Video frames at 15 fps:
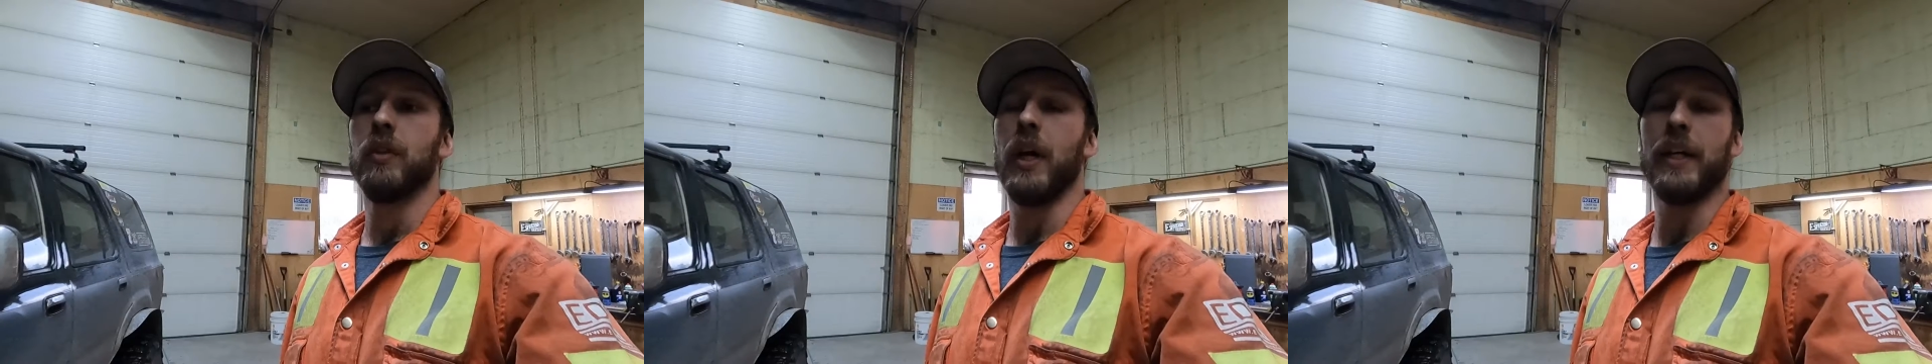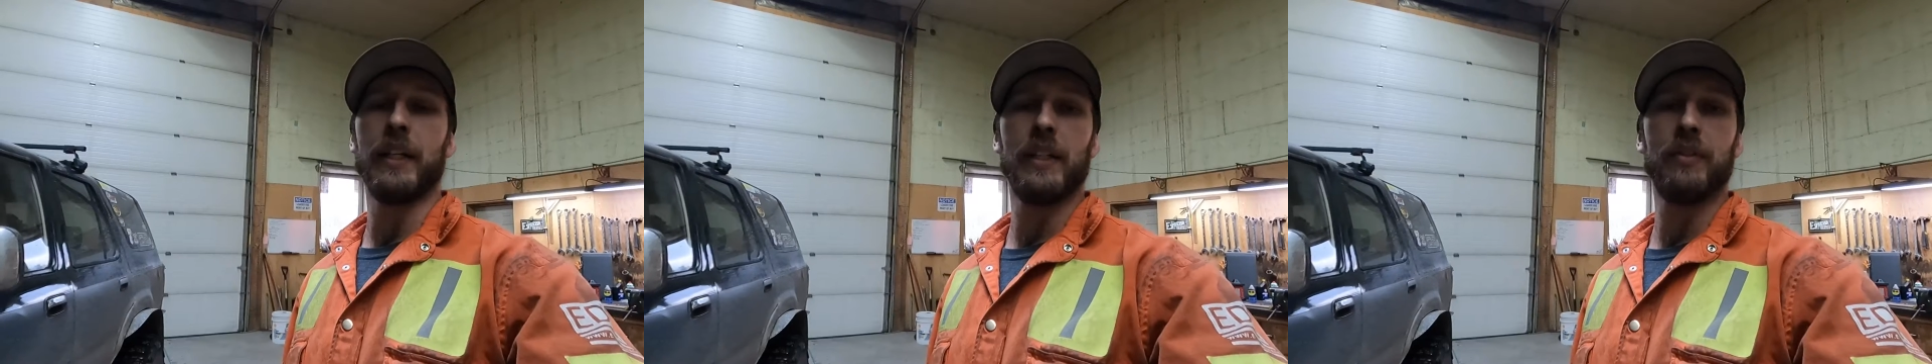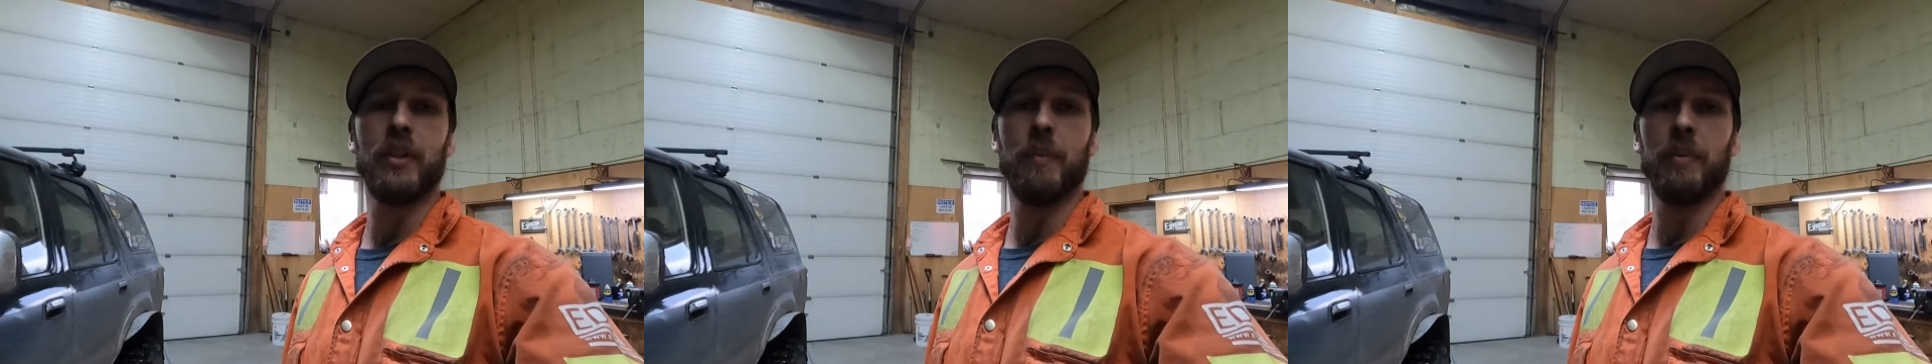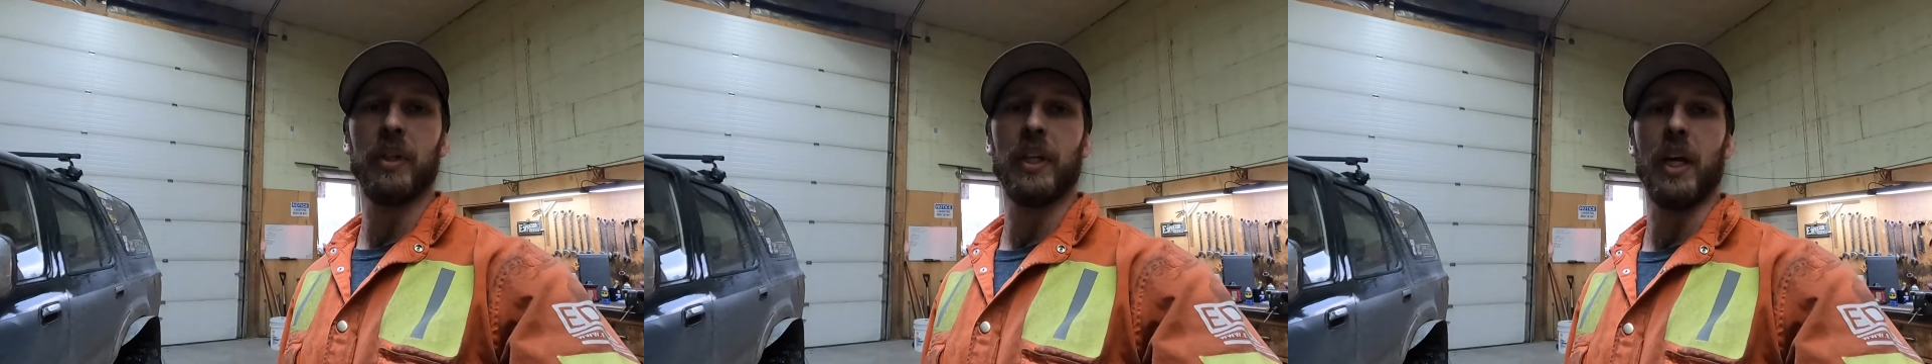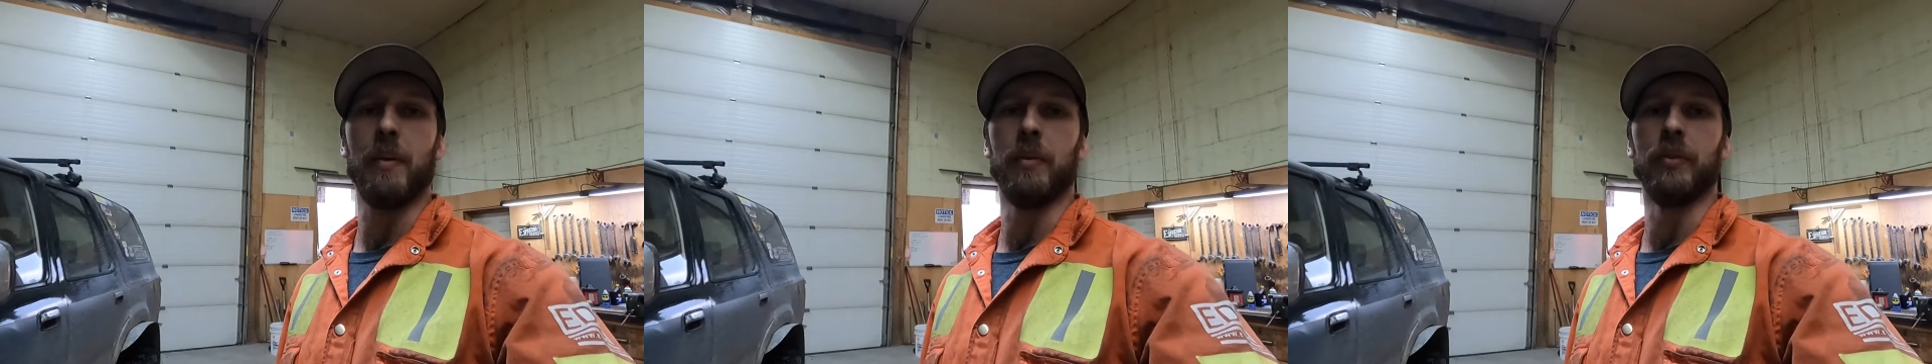I need jumper
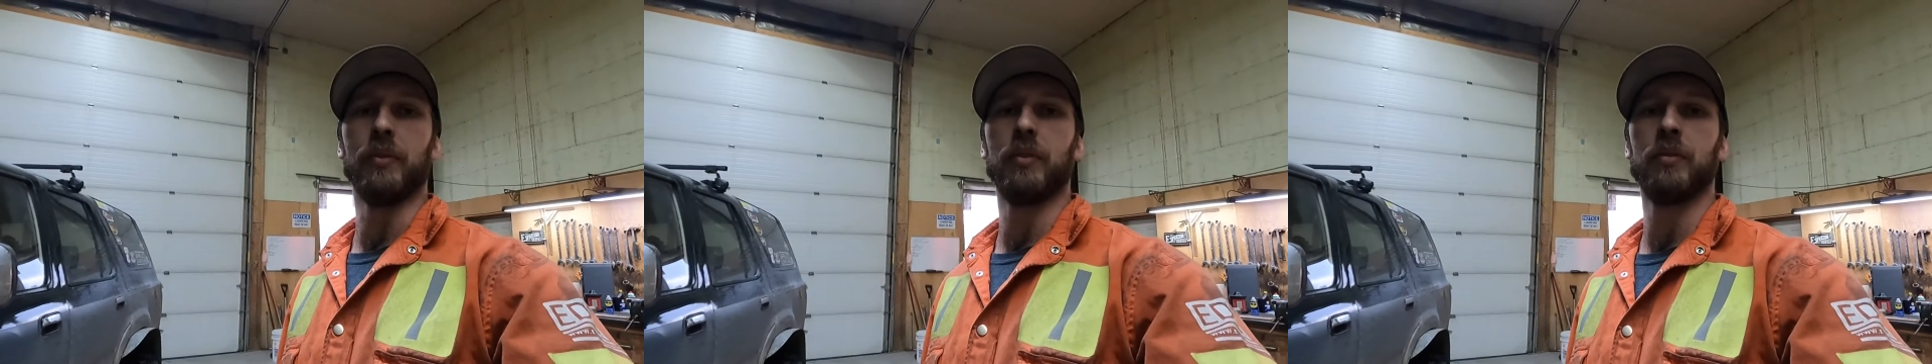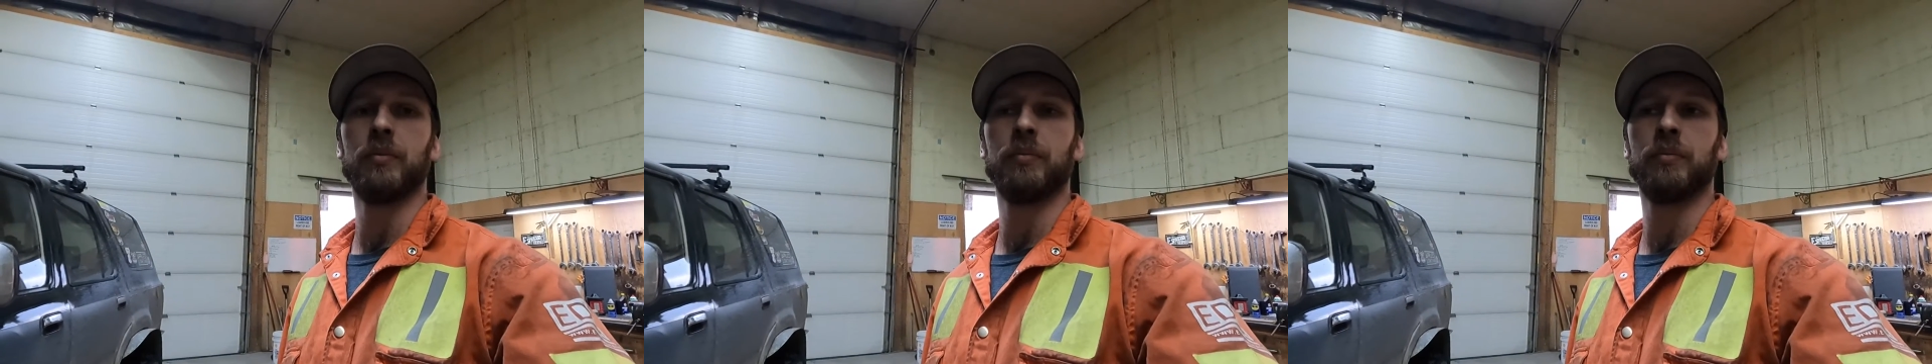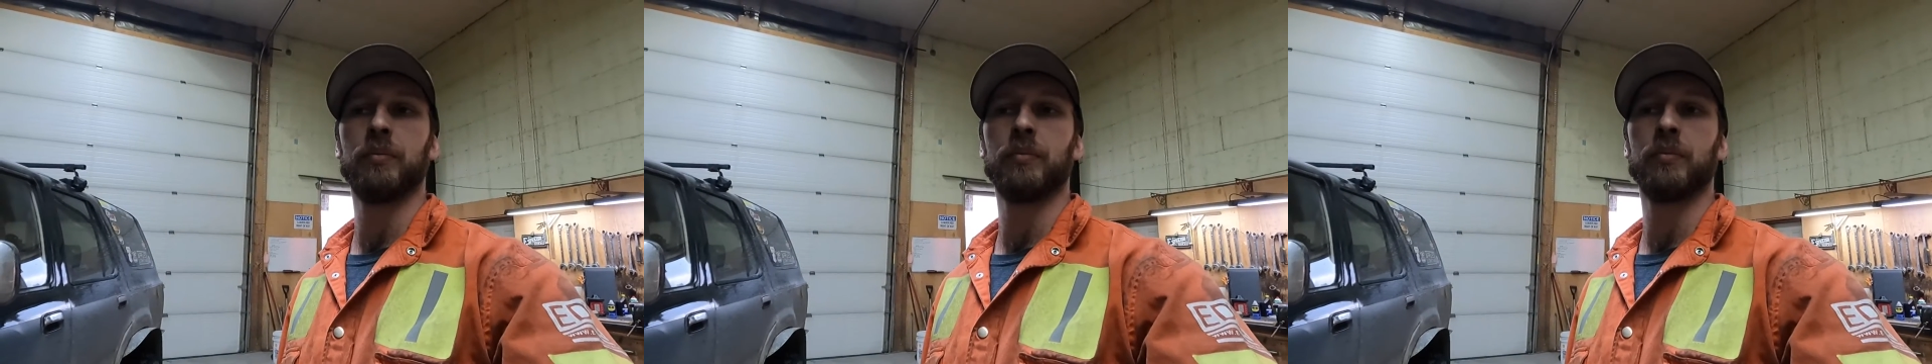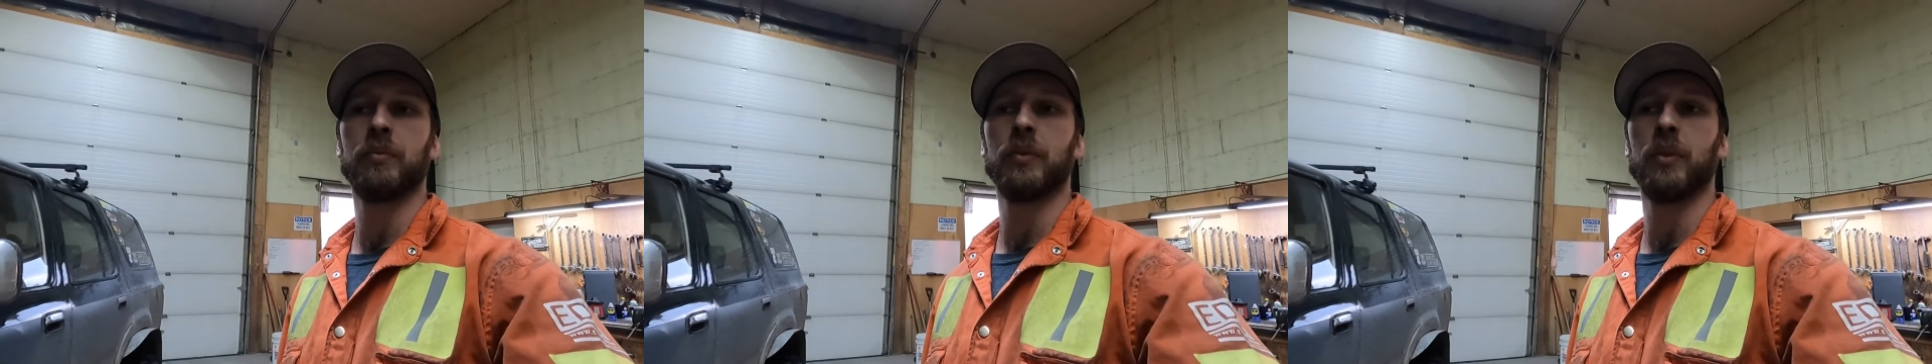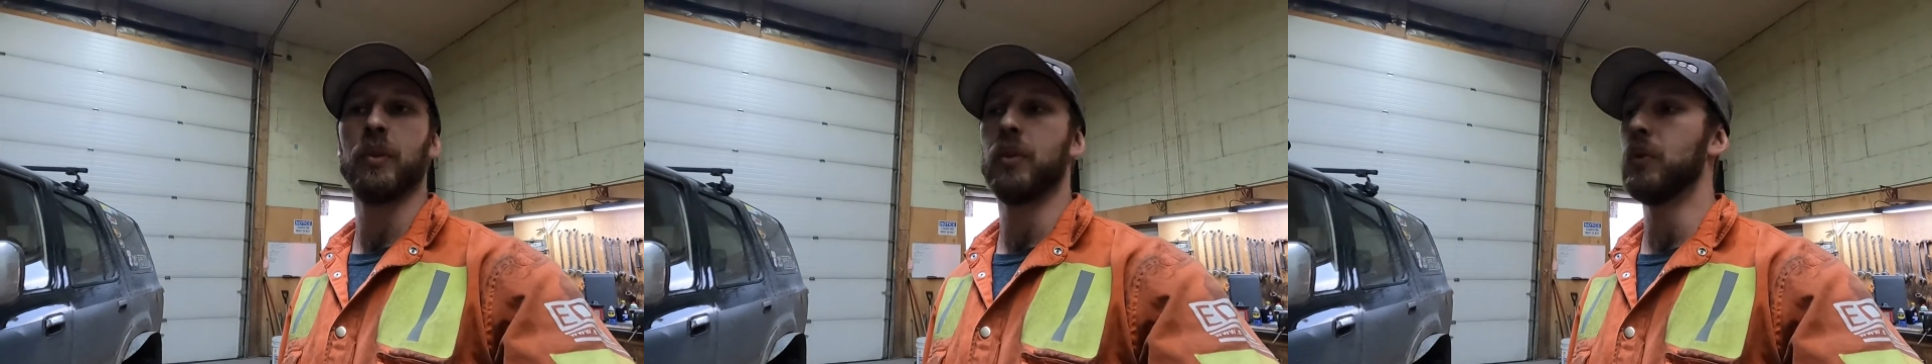cables.
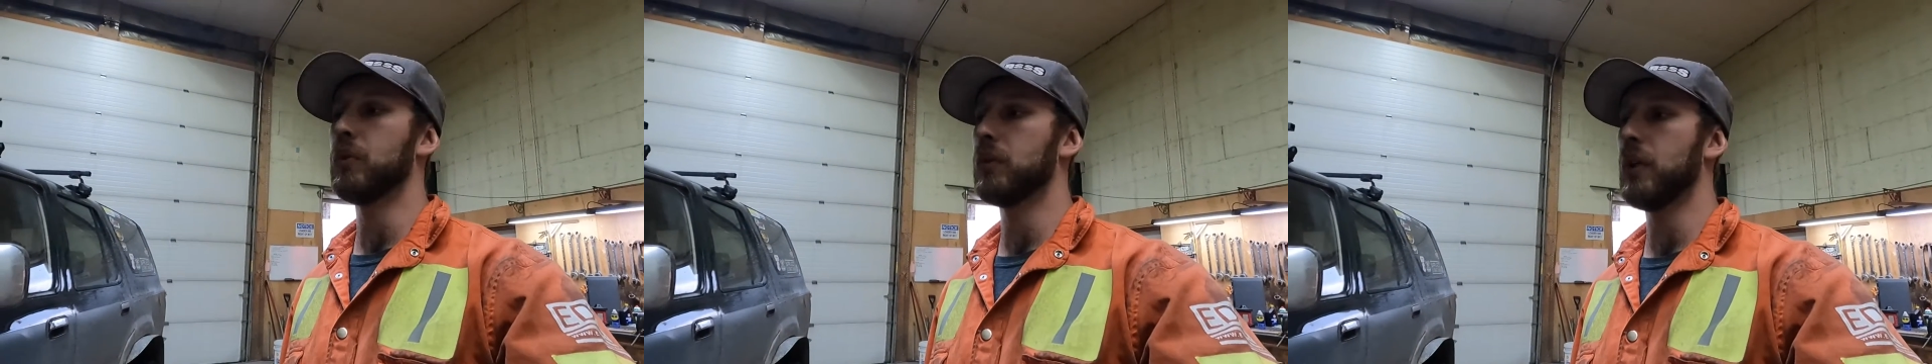Who's